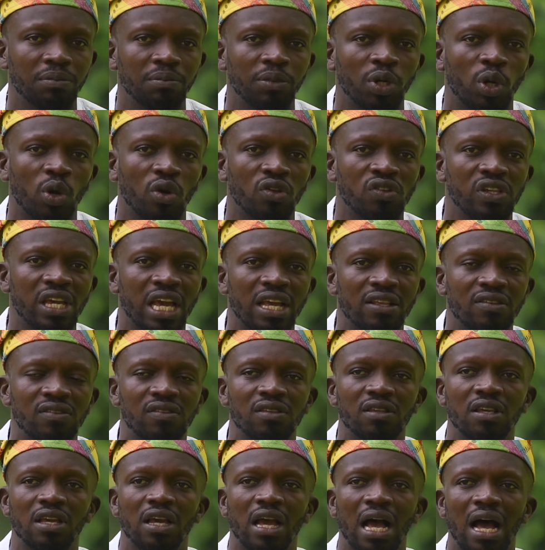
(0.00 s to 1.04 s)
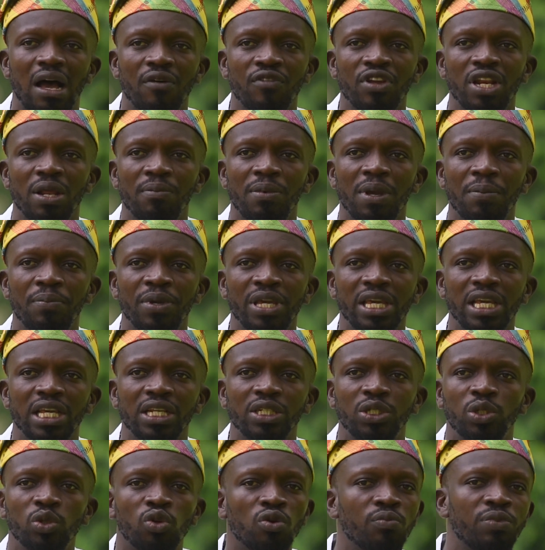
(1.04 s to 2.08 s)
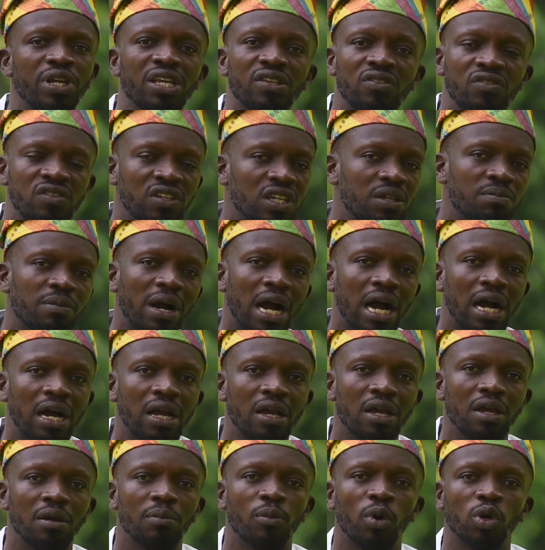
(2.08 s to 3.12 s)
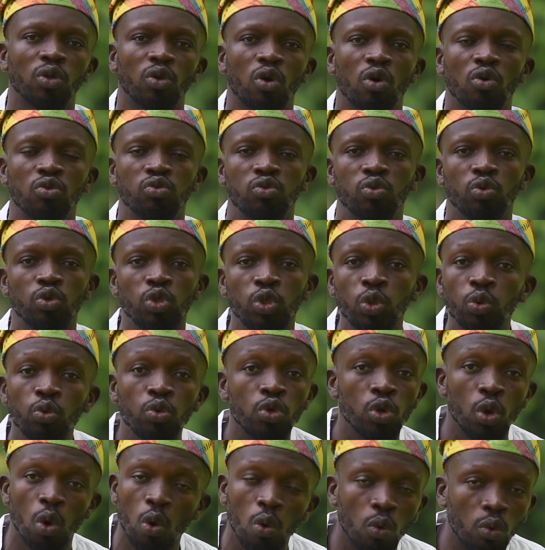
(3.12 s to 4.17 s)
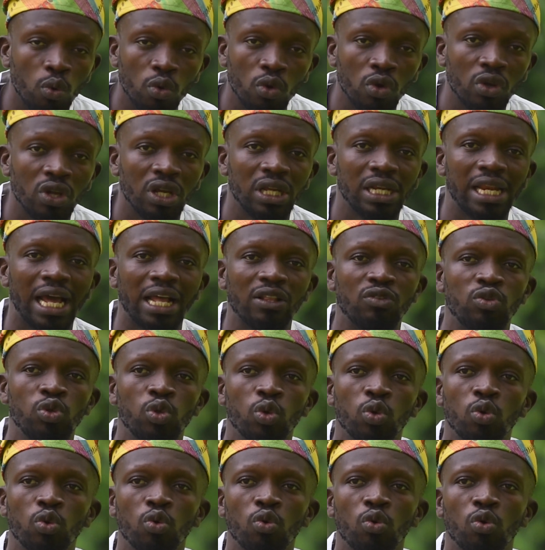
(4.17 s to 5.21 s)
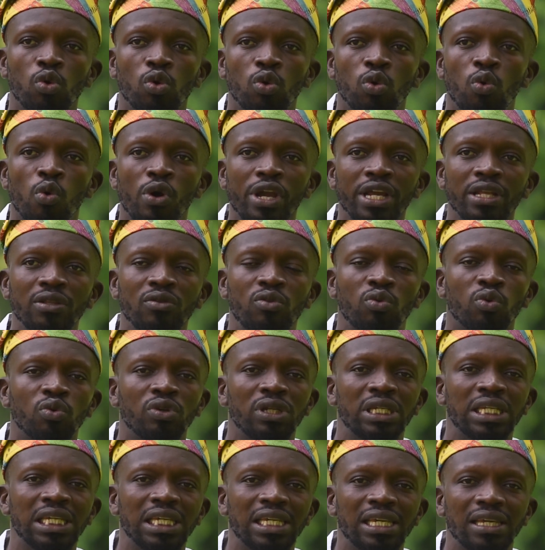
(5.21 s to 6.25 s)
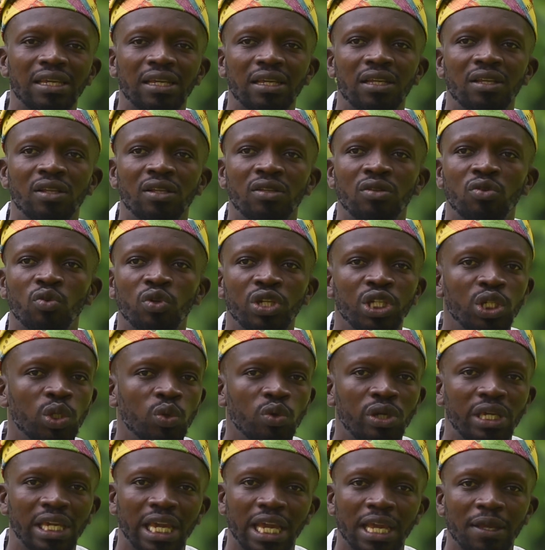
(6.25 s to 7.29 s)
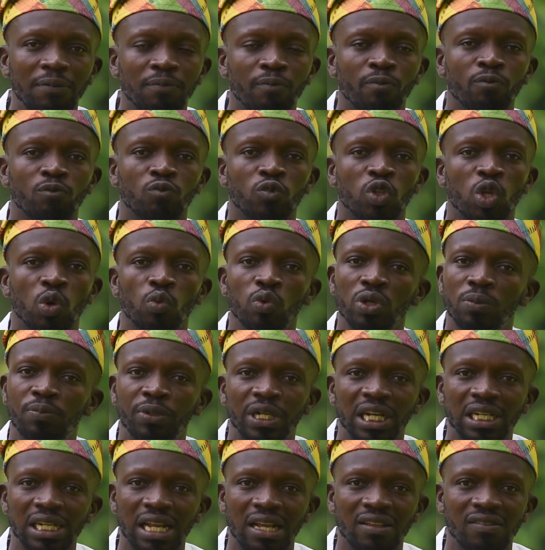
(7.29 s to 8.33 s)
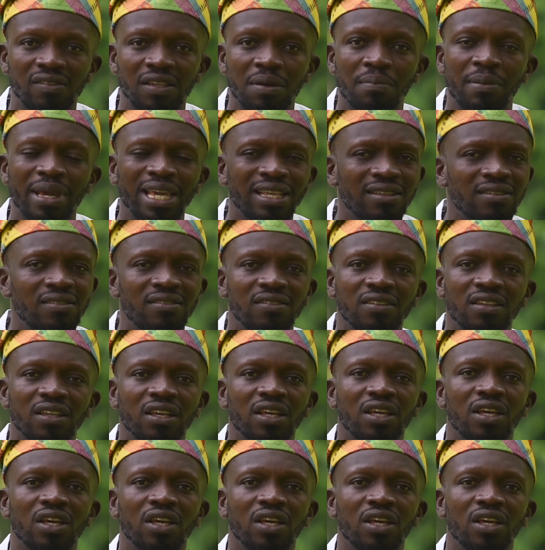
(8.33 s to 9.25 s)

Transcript: Because yes, having a baby shouldn't be a stigma, but also you know that you going to the UK with pregnancy means